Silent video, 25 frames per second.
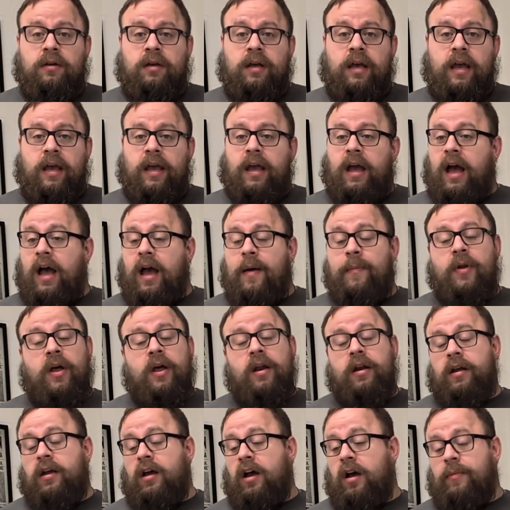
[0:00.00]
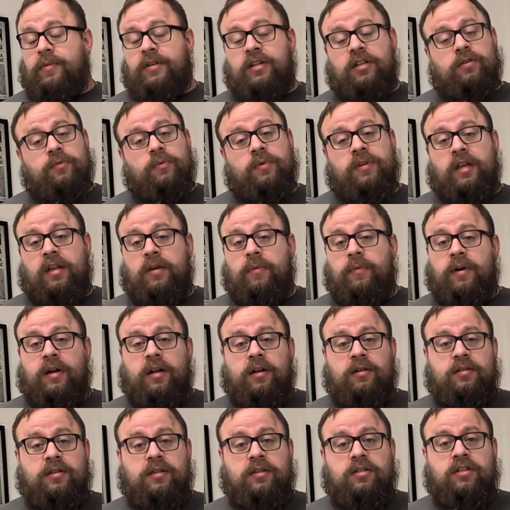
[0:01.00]
Okay, I'm not in a competition with anyone
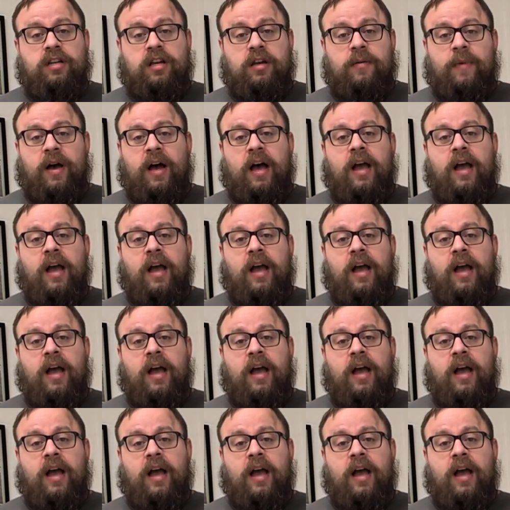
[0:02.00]
else in the gym.